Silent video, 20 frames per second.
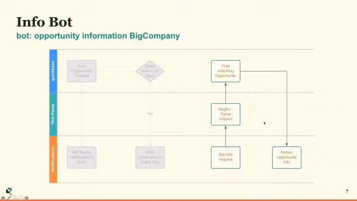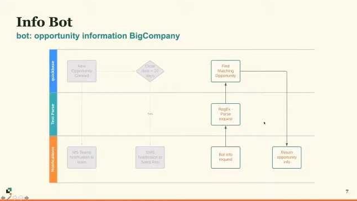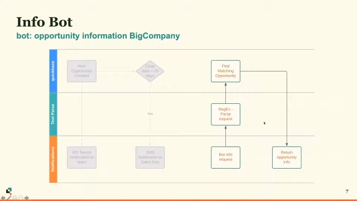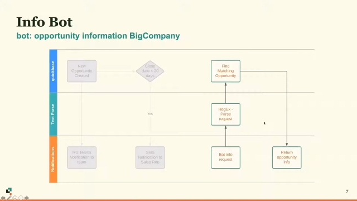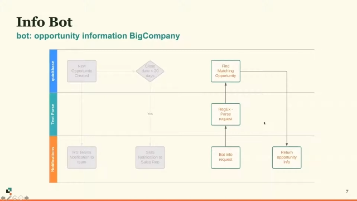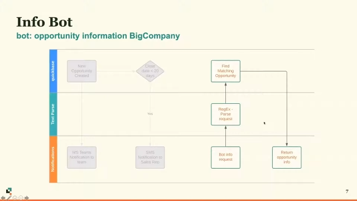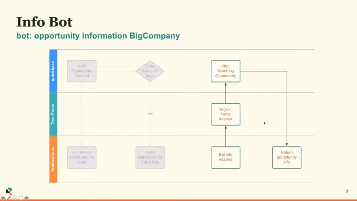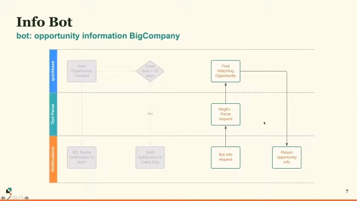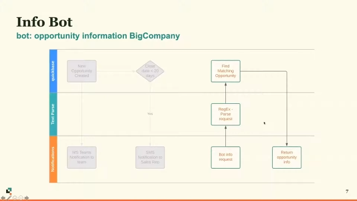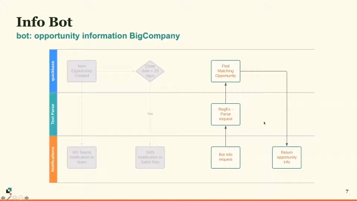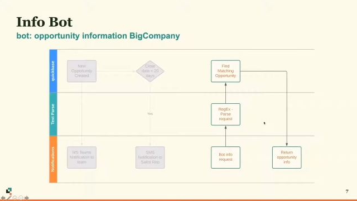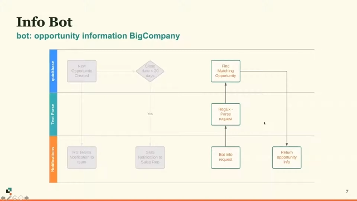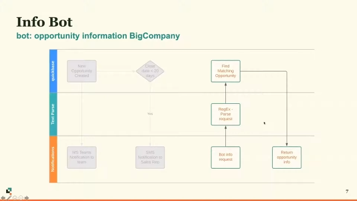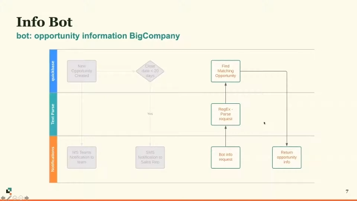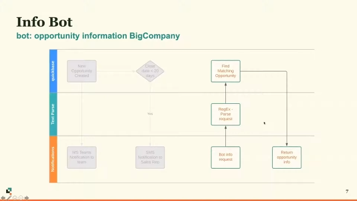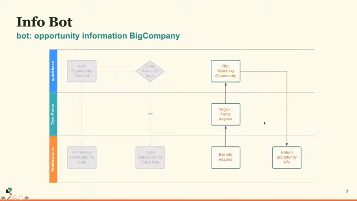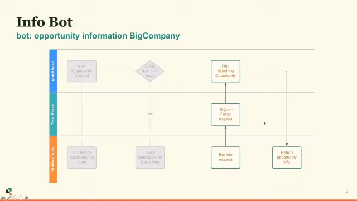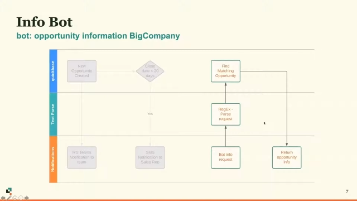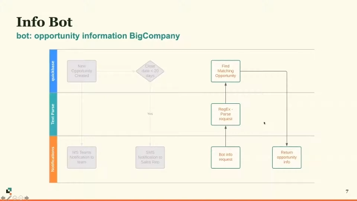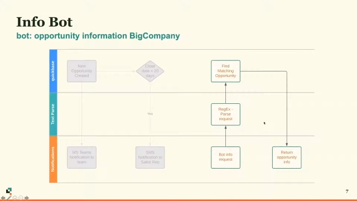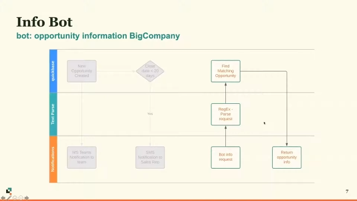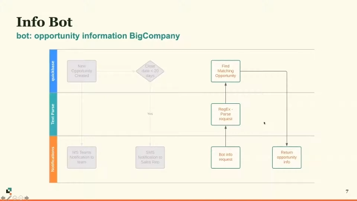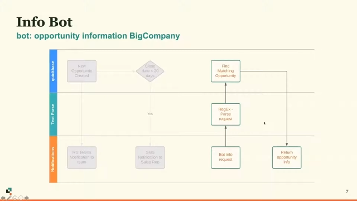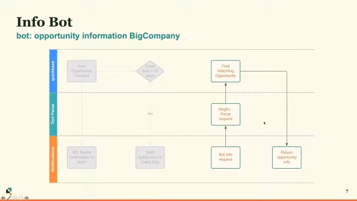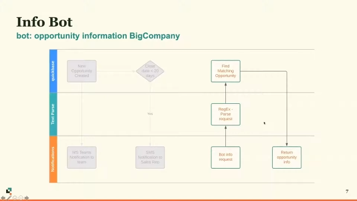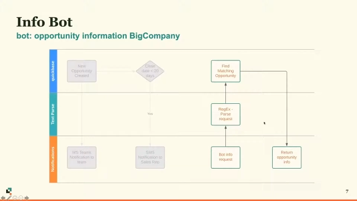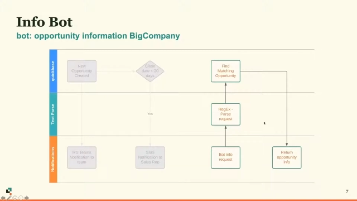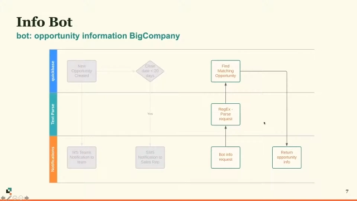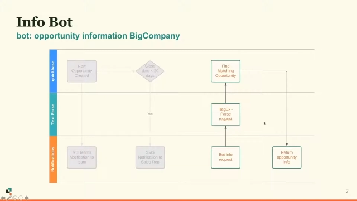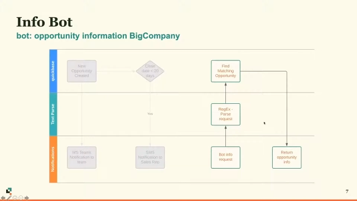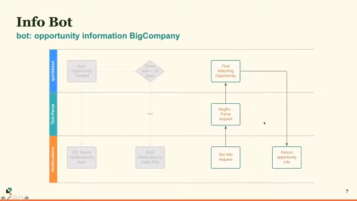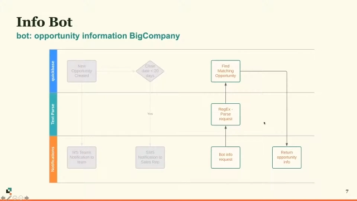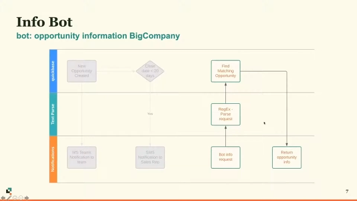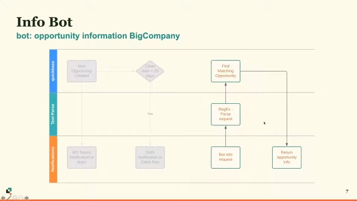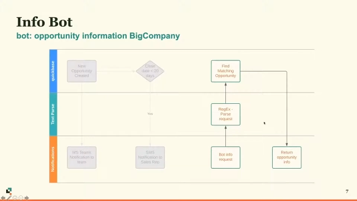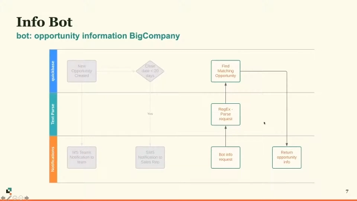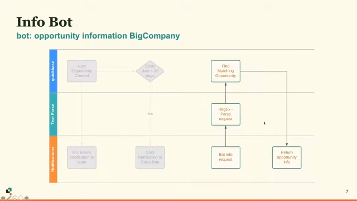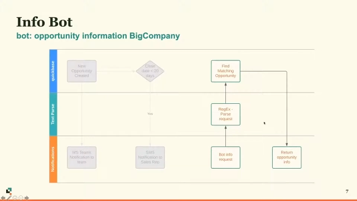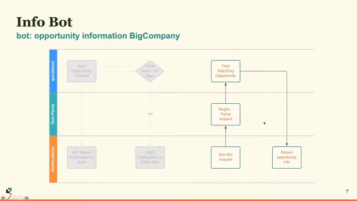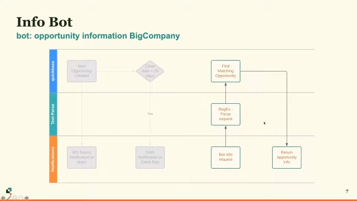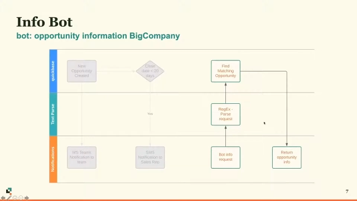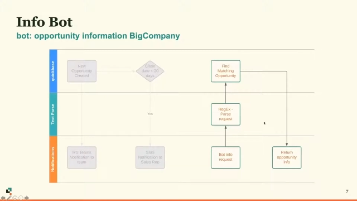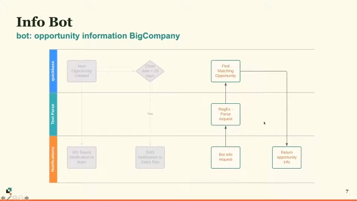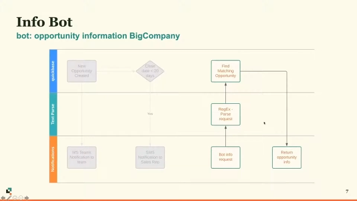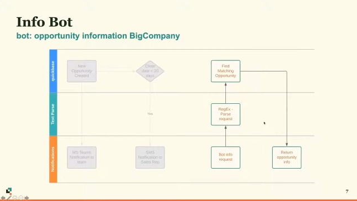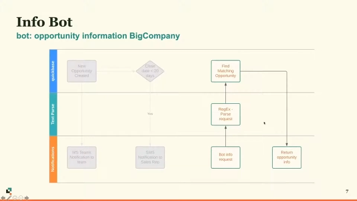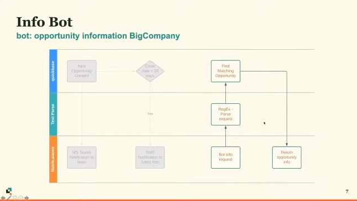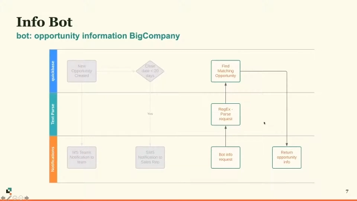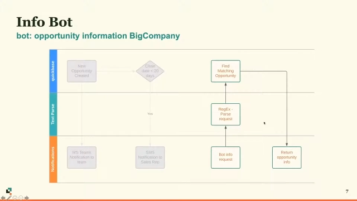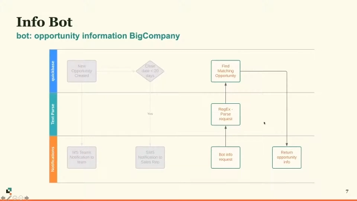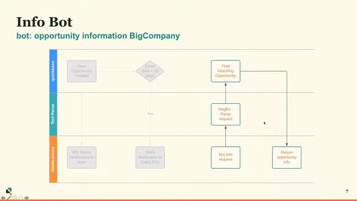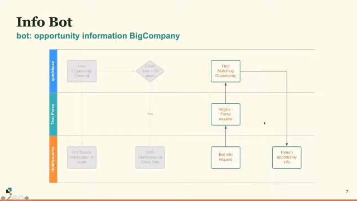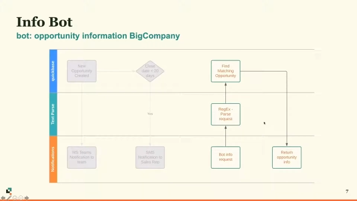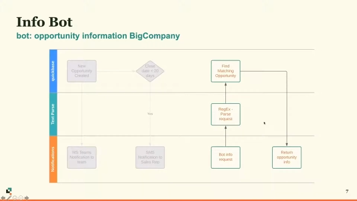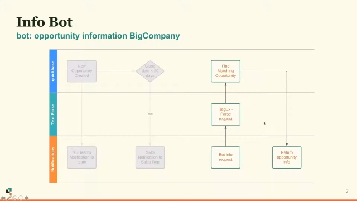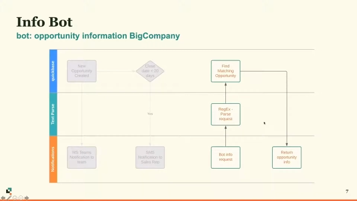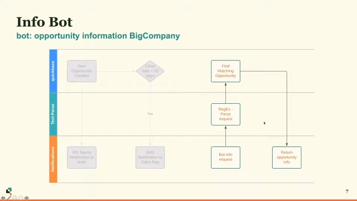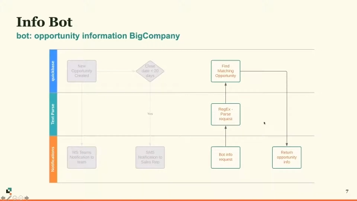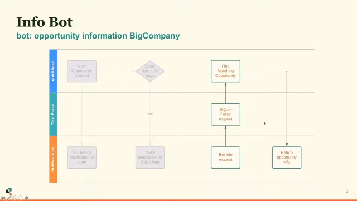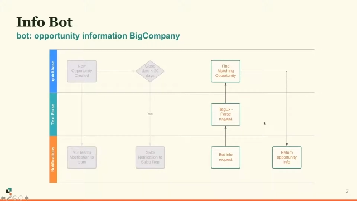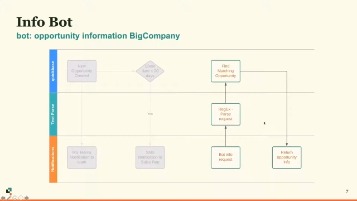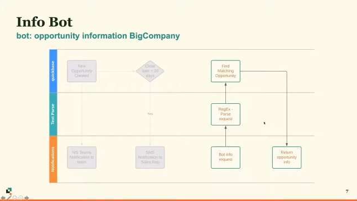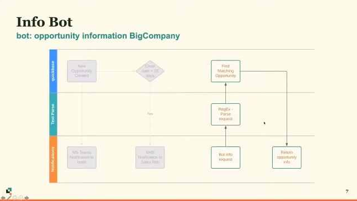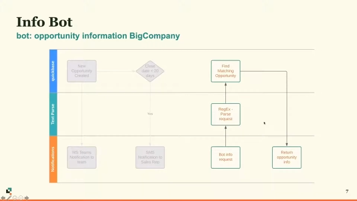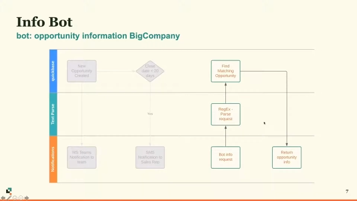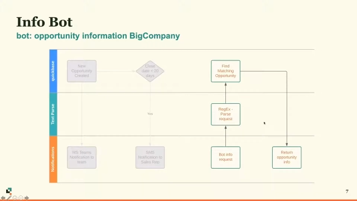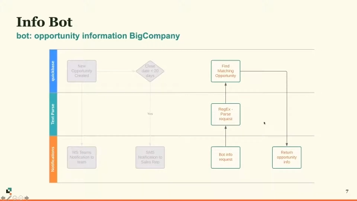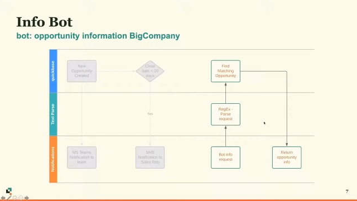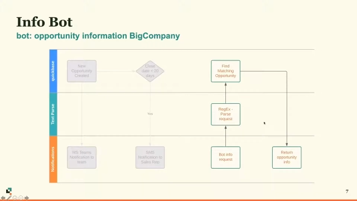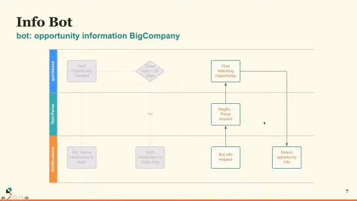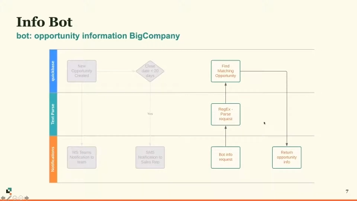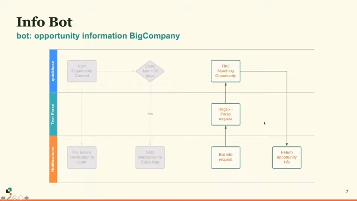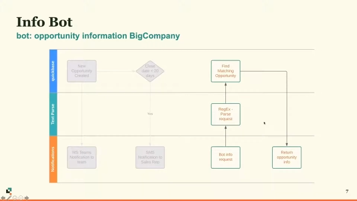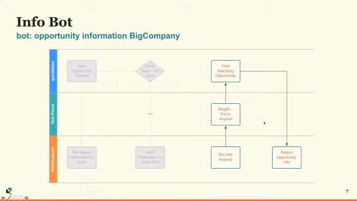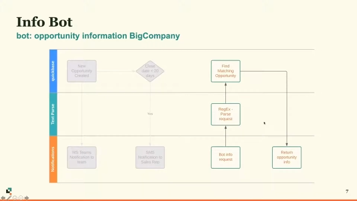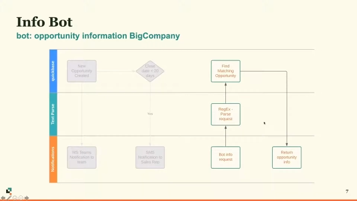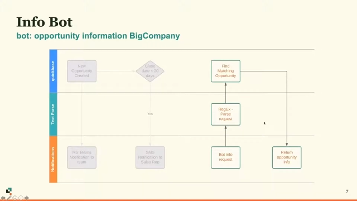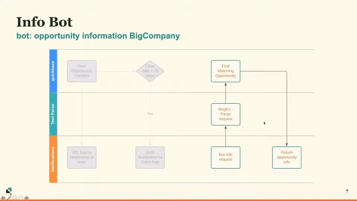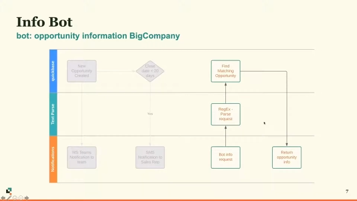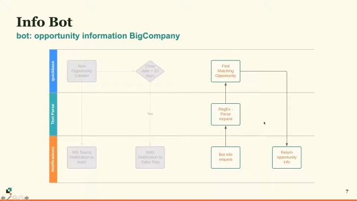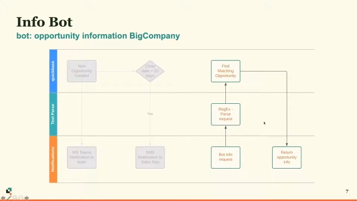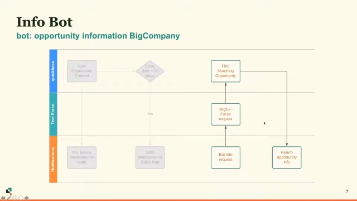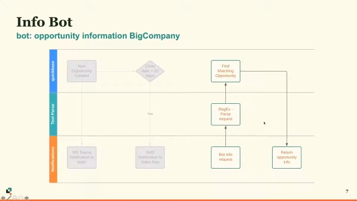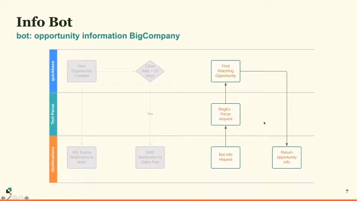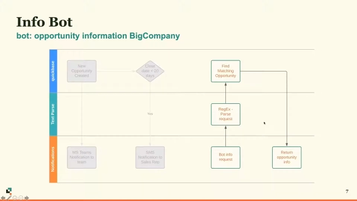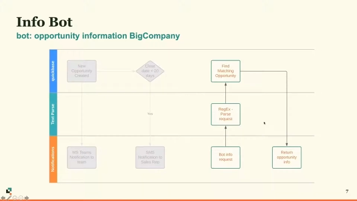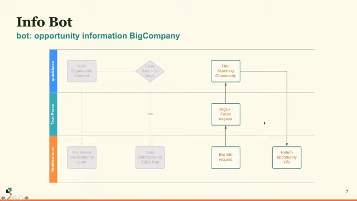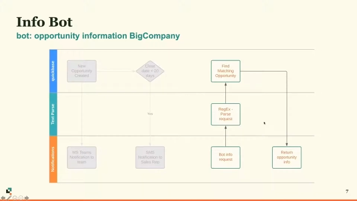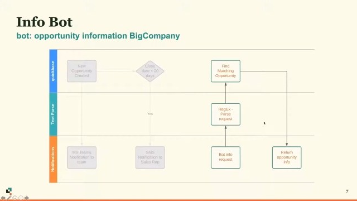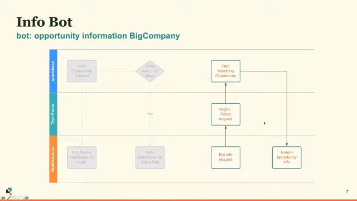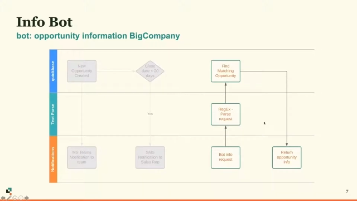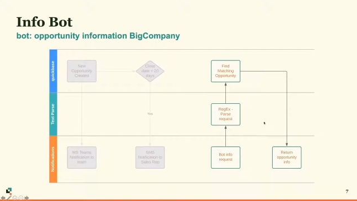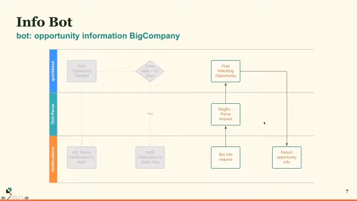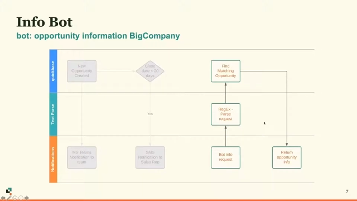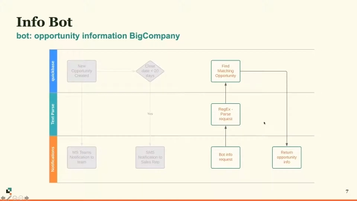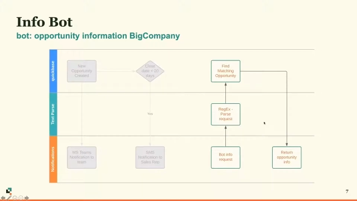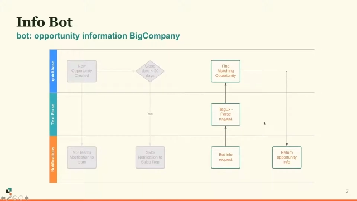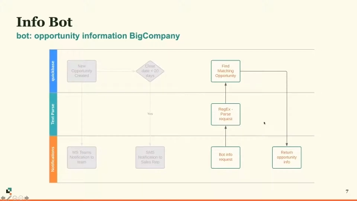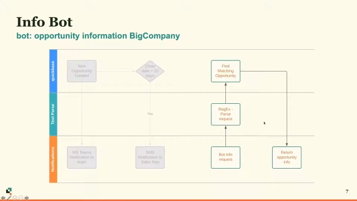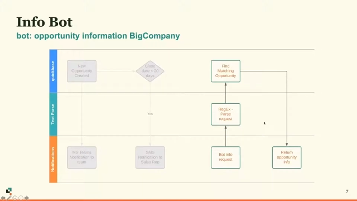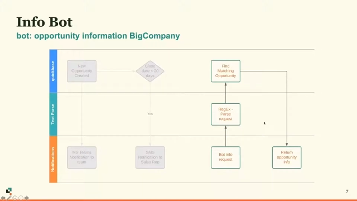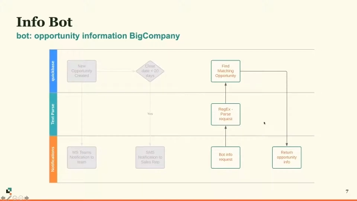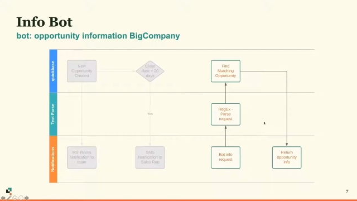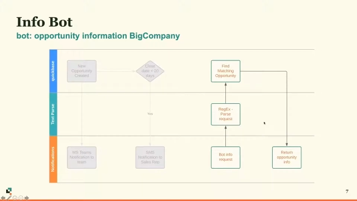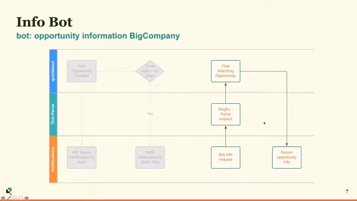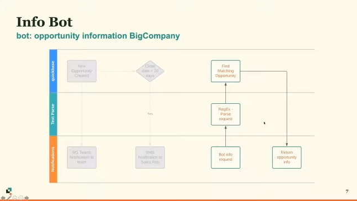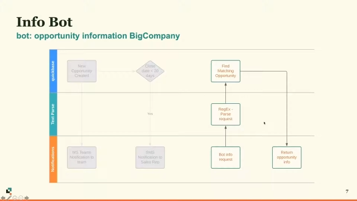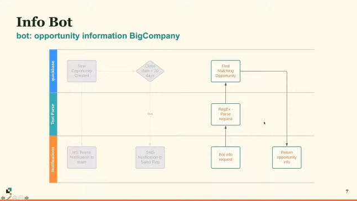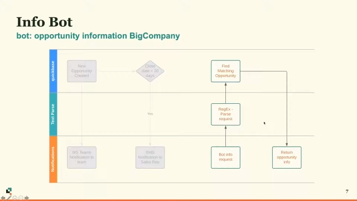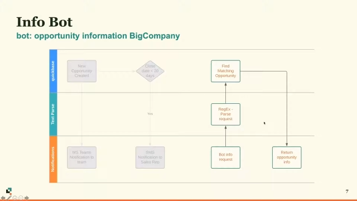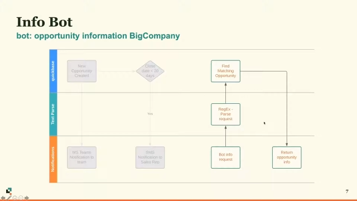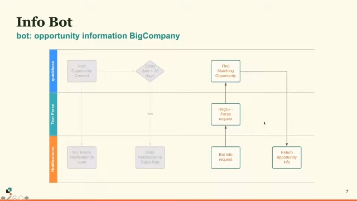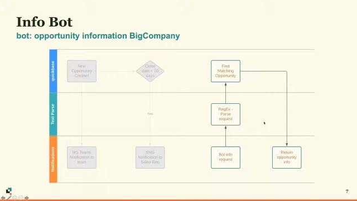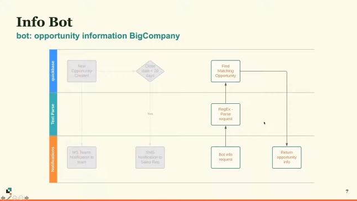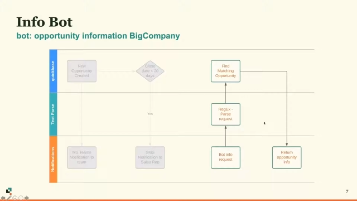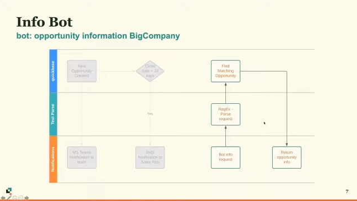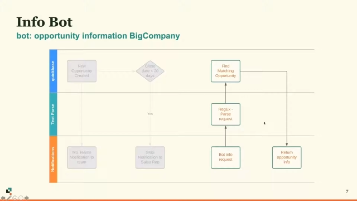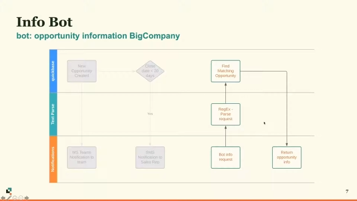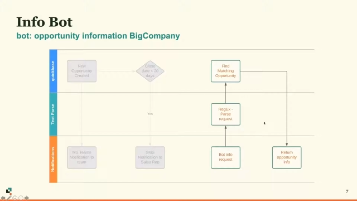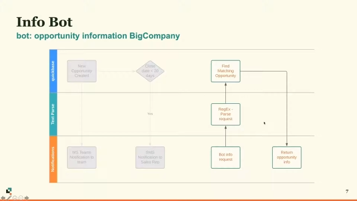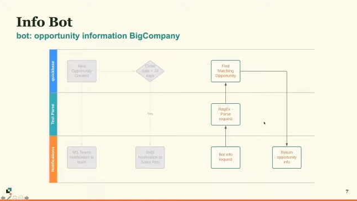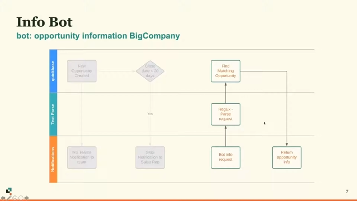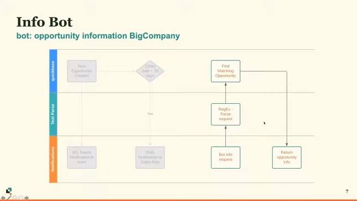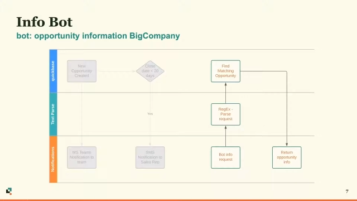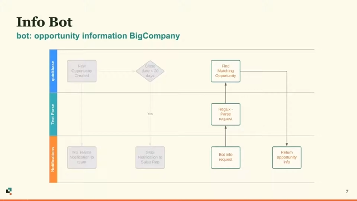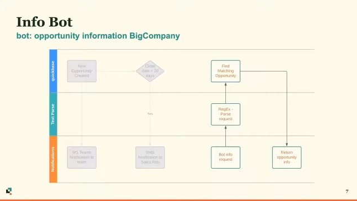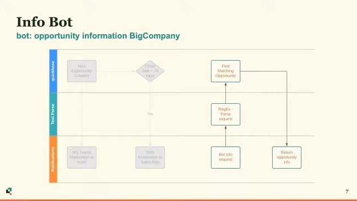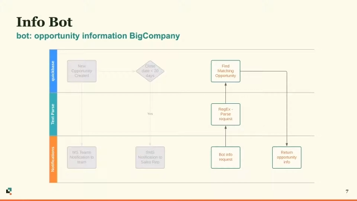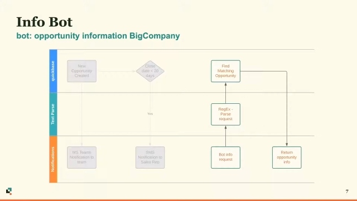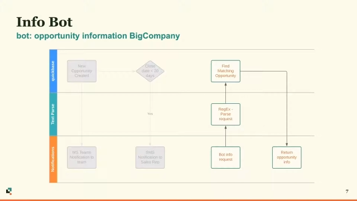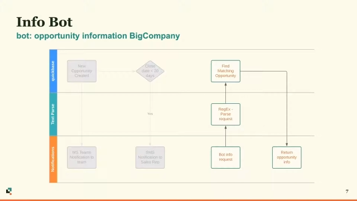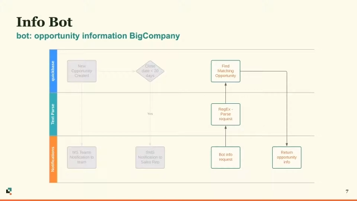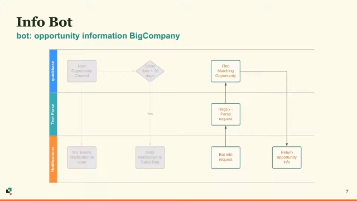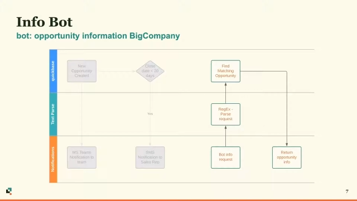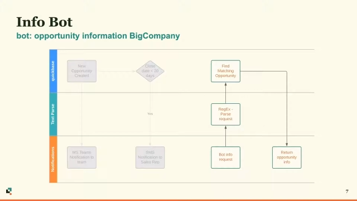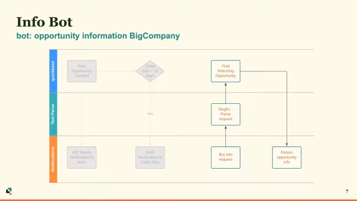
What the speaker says: (no speaker visible)